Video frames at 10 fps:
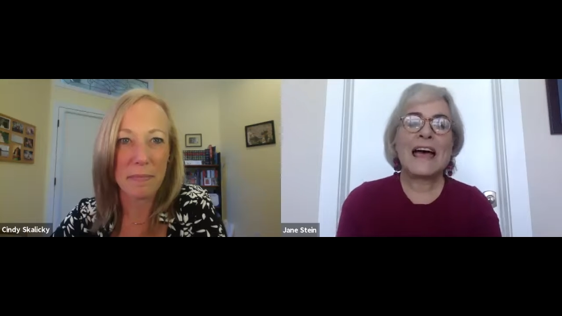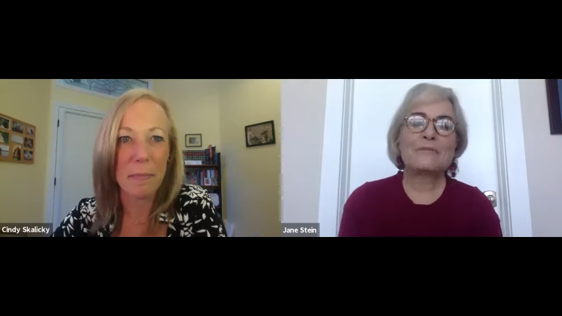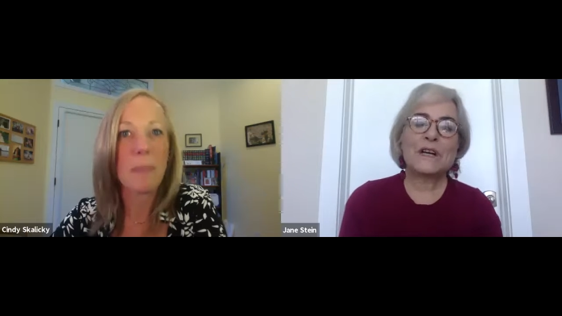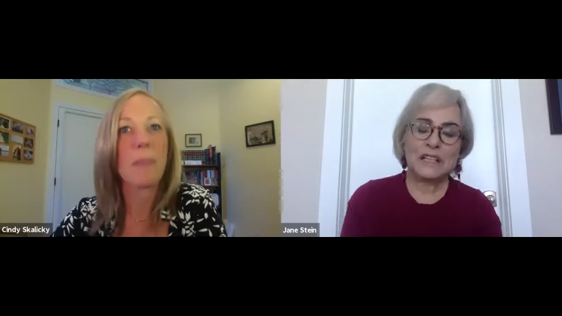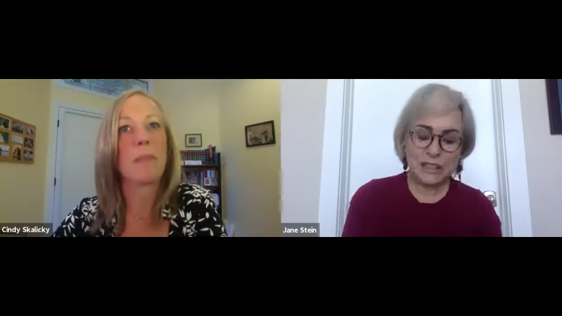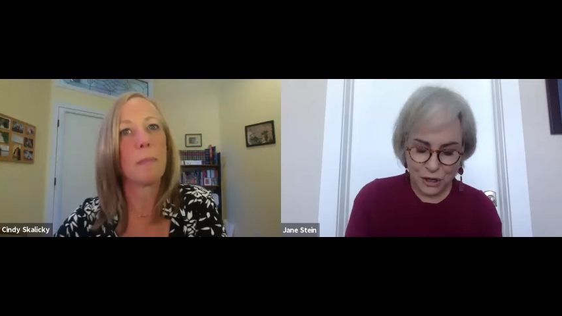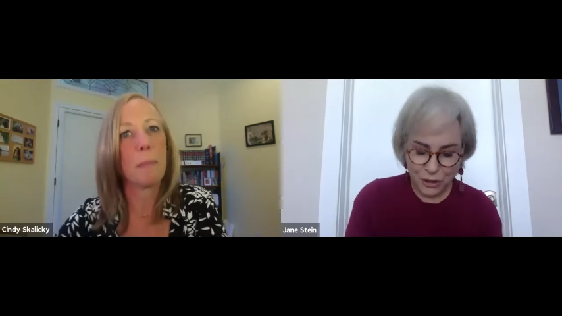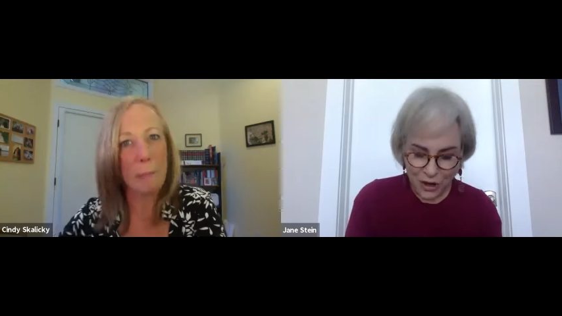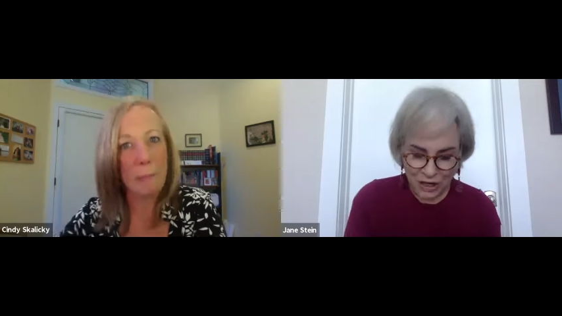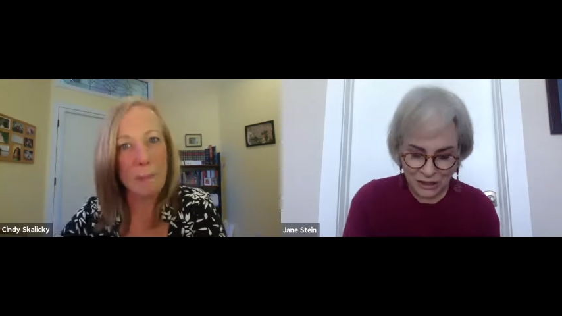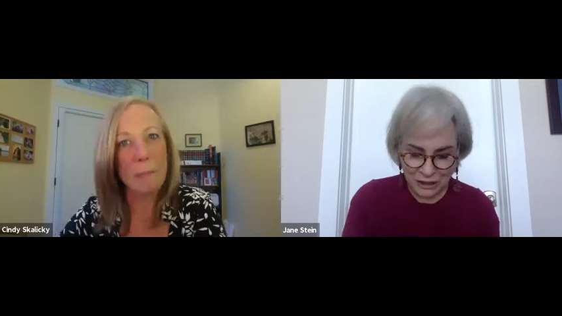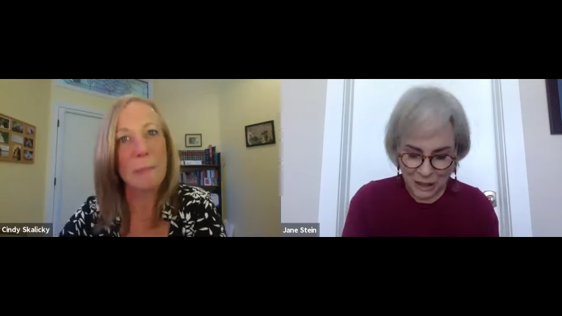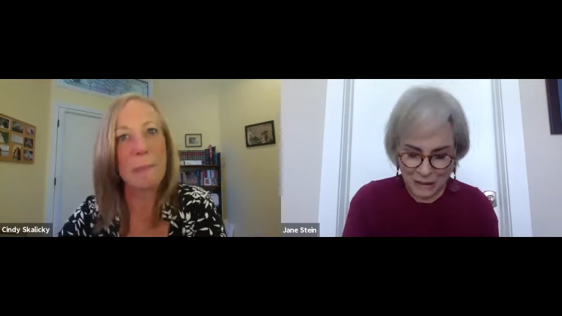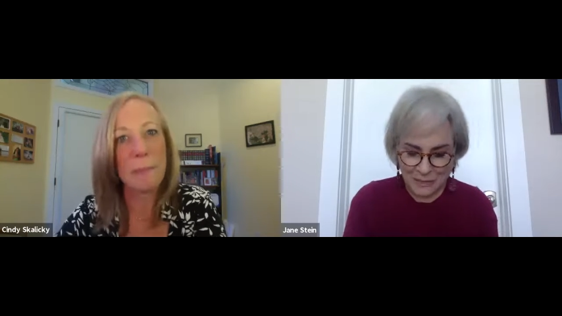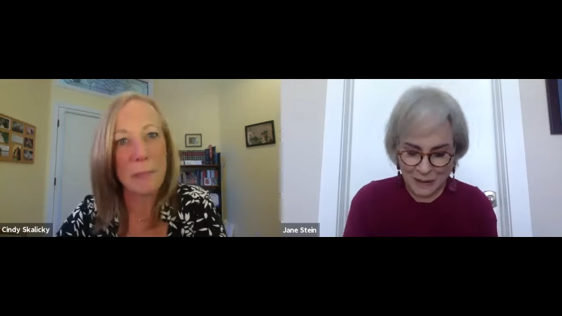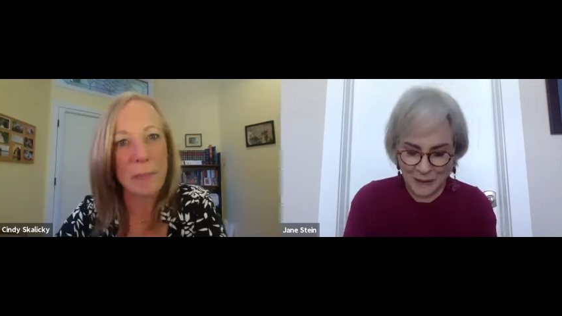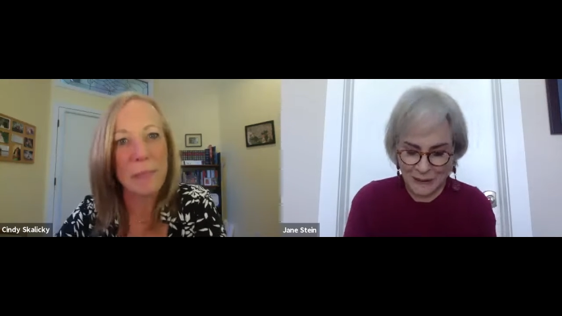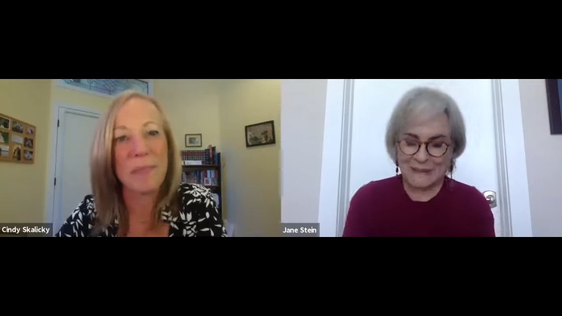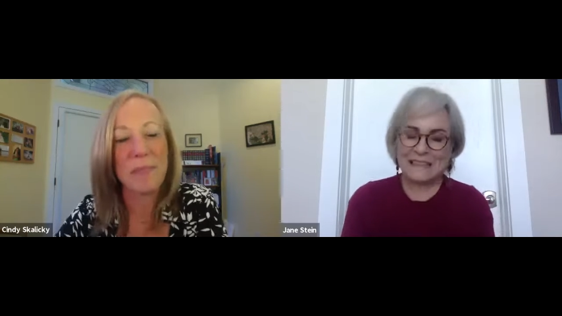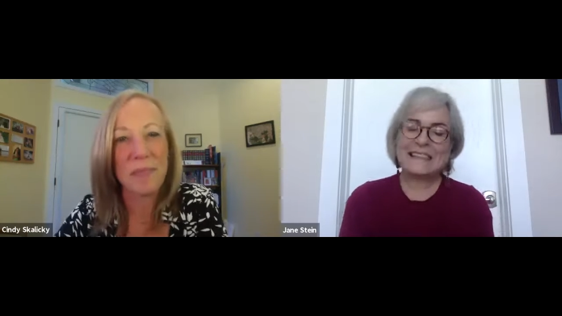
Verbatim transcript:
Speaker 1: And we could go on and on about